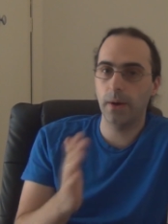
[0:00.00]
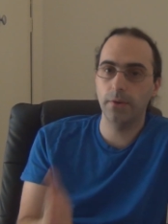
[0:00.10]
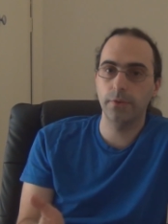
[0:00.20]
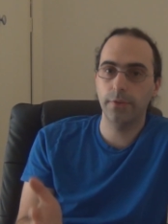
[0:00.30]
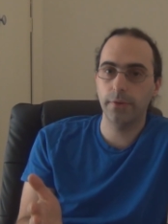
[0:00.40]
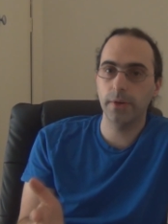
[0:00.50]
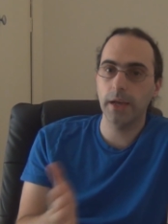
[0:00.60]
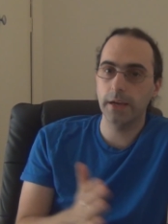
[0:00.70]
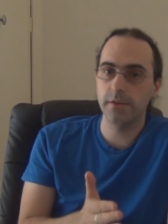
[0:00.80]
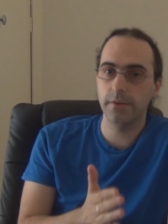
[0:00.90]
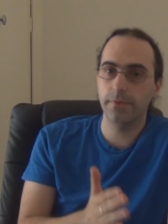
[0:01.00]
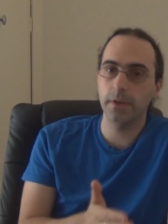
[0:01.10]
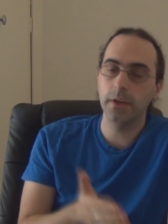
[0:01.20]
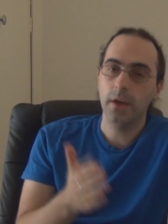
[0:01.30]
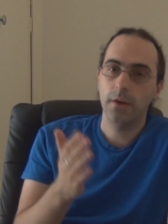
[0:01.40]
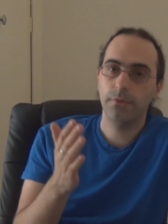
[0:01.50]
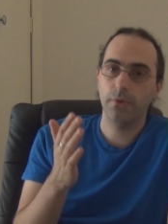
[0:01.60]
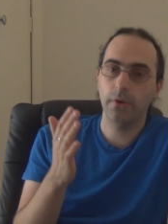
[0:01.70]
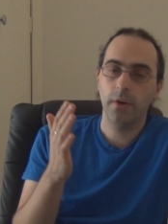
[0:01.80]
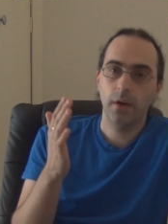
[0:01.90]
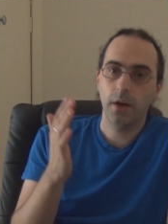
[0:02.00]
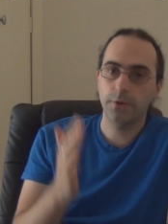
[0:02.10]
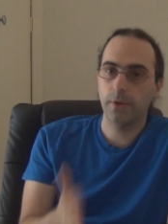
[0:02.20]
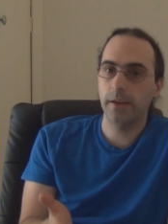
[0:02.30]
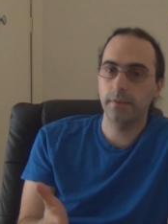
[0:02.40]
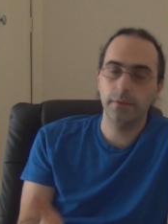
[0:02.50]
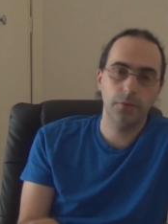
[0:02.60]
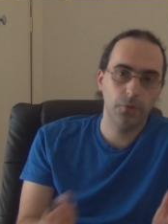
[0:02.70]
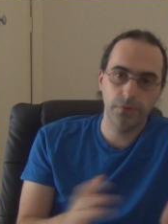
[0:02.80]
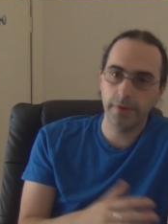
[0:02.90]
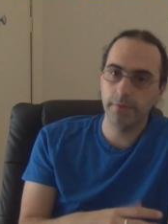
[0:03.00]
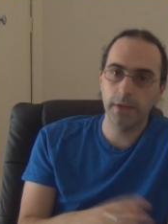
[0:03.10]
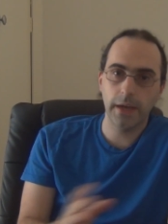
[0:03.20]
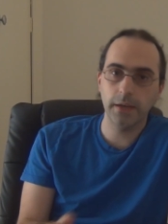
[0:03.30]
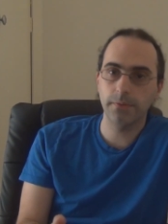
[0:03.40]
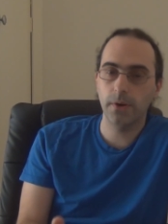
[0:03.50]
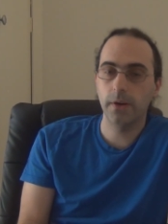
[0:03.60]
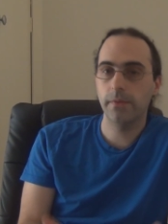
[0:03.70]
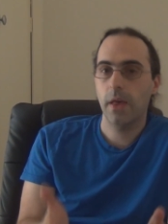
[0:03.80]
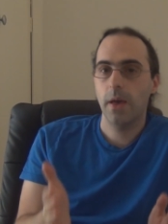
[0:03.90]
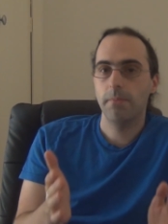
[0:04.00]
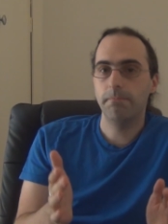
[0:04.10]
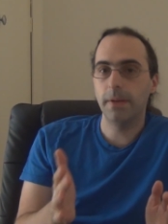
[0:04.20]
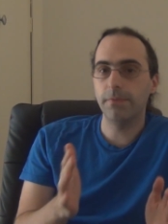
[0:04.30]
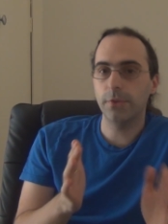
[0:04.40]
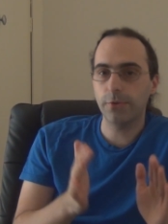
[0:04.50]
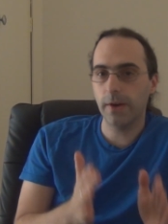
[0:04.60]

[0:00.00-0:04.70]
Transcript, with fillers: to 130 HFE for a transistor or 70 to 85. But if the